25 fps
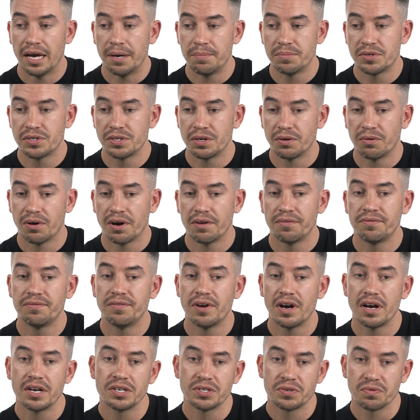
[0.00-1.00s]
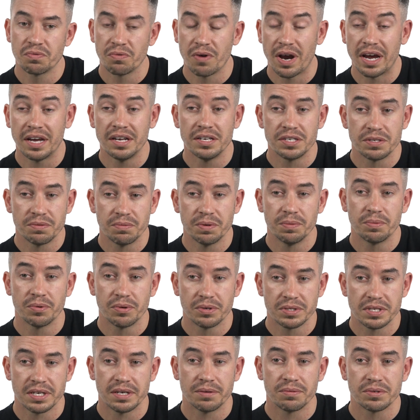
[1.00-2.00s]
So our first range that we
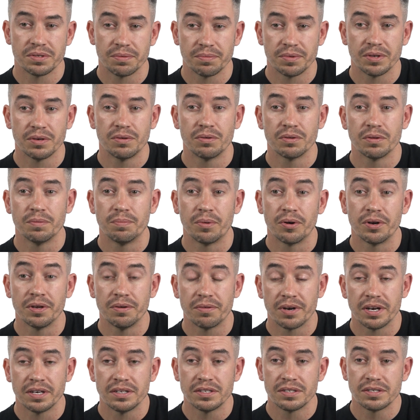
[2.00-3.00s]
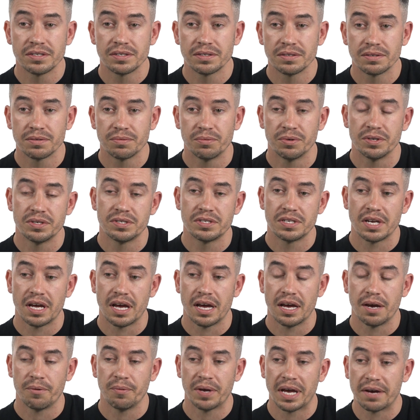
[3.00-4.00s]
brought out was something called the Body Range, which
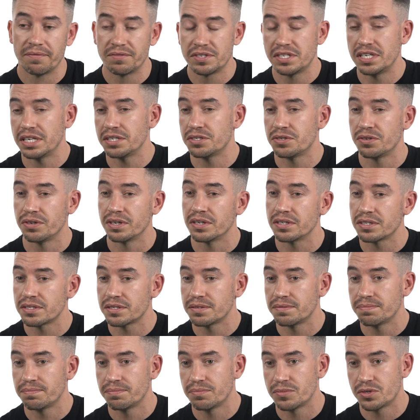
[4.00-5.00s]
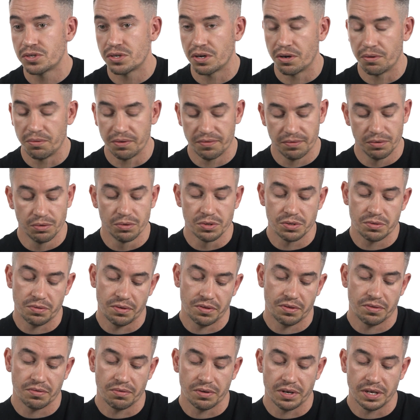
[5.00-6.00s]
we have 6 drinks. So we've launched
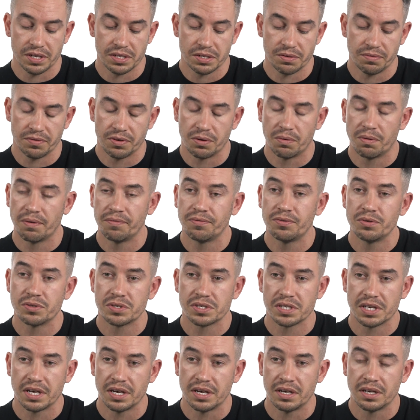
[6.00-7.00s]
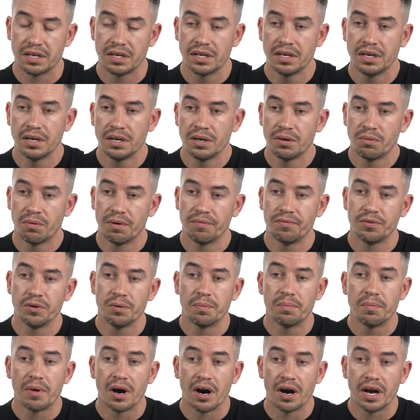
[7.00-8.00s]
with 3. So we've got one for your skin, one for
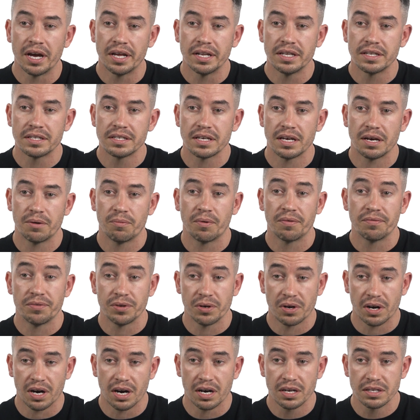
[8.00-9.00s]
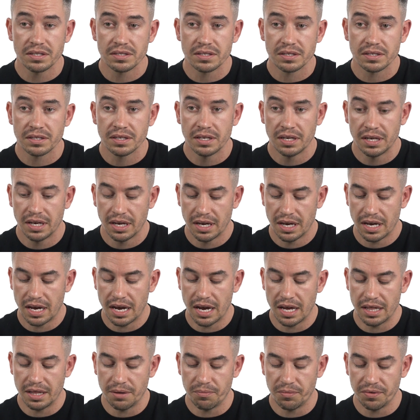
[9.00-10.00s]
your mind, and one for your heart.
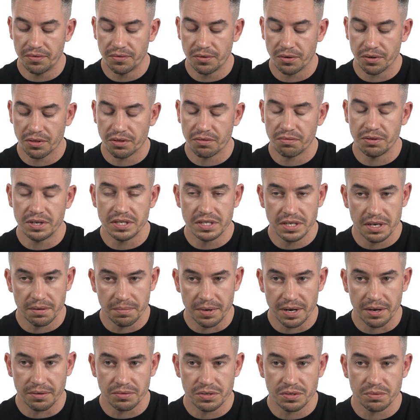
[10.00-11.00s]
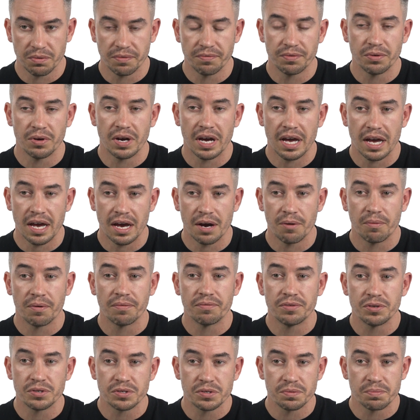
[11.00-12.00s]
And then we've got 3 to come out. So one for your hair, one
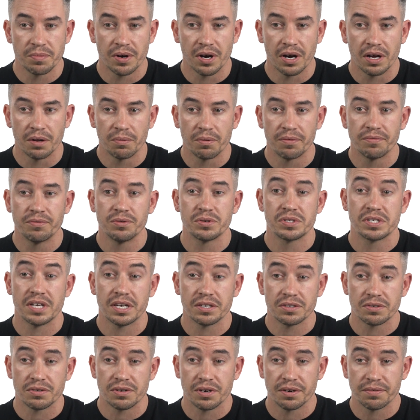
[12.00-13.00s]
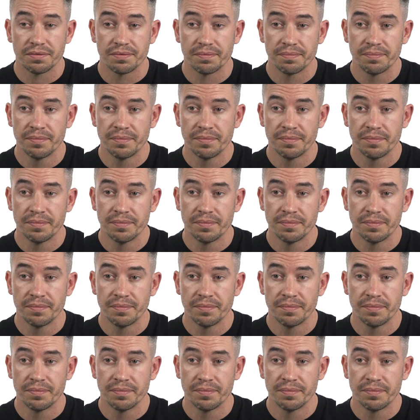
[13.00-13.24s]
for your smile, one for your sex drive.